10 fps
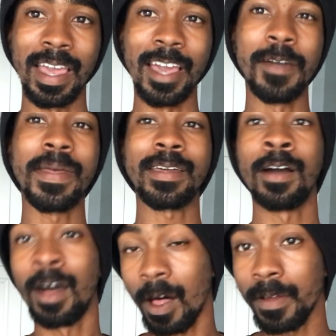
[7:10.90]
It would be like a
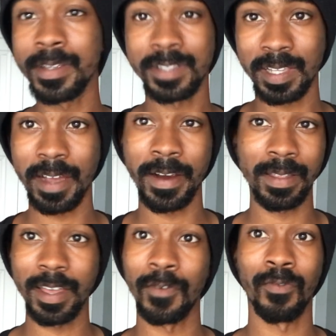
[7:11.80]
whole entire
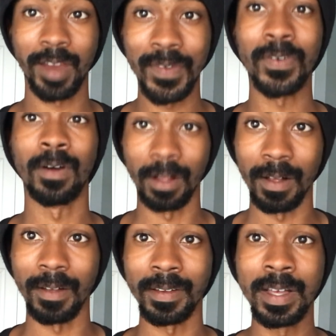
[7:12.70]
like
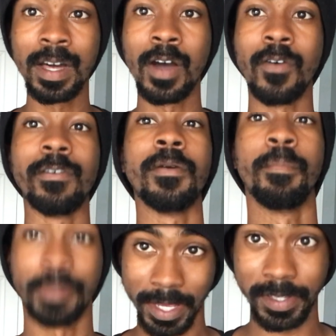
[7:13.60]
free-for-all where
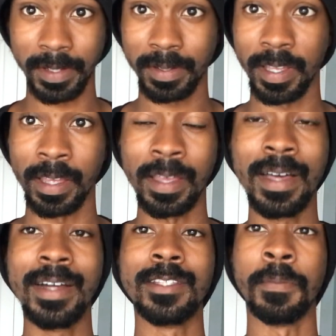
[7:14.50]
basically
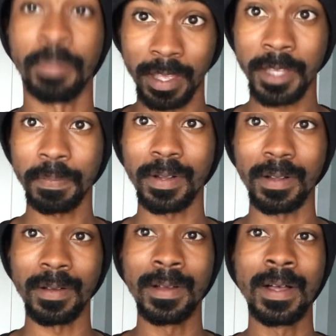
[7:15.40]
the
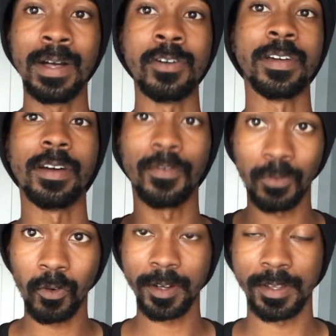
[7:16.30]
people who could
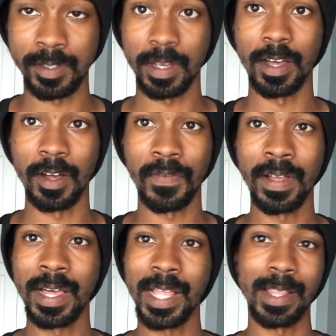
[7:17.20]
afford this stuff,
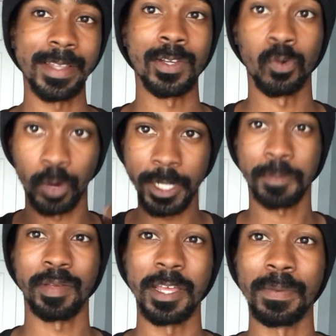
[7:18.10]
like the
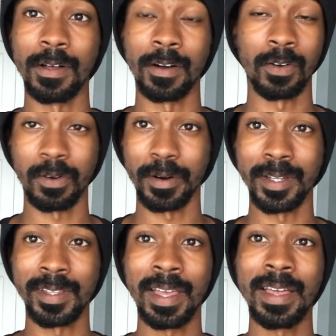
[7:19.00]
rich people, of
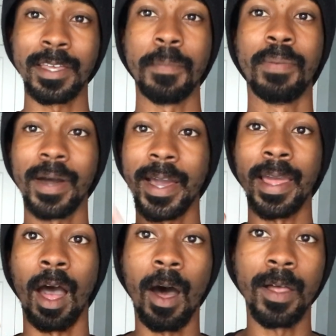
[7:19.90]
course, could
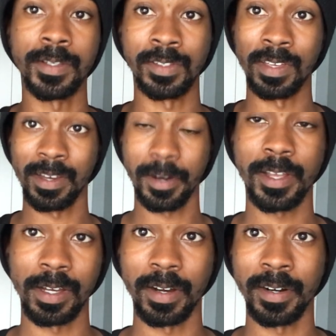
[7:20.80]
buy all the security
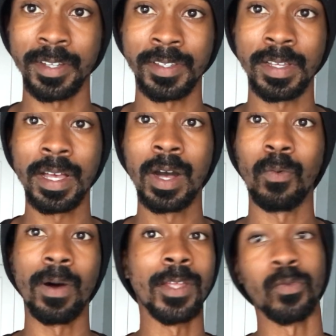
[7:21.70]
guards,
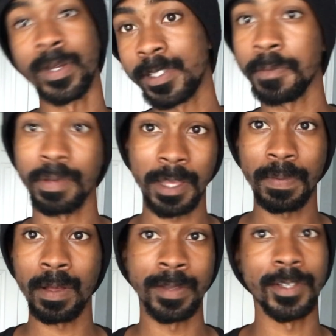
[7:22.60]
while the rest of the
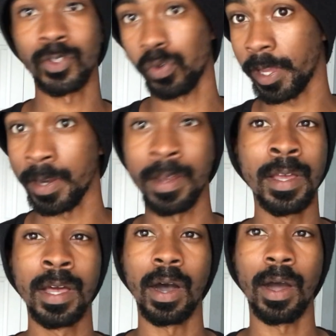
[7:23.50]
people on the street
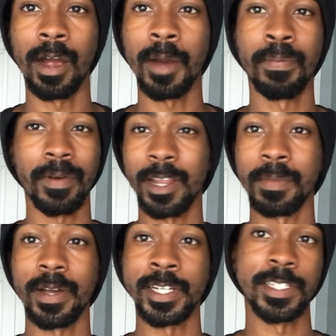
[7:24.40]
are pretty
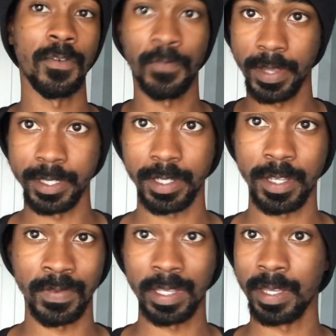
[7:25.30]
much
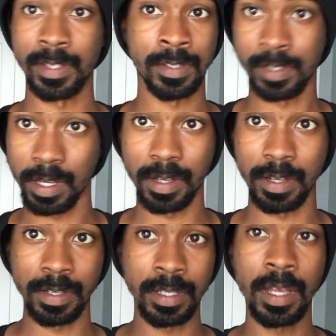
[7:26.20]
defenseless against
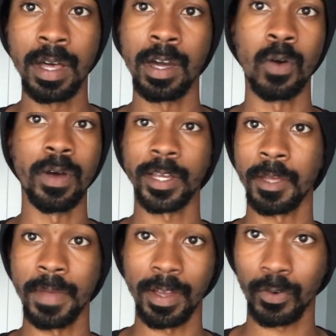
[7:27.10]
those who want to
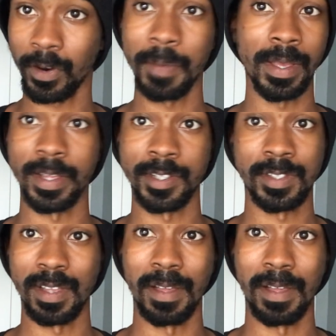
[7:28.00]
commit crime against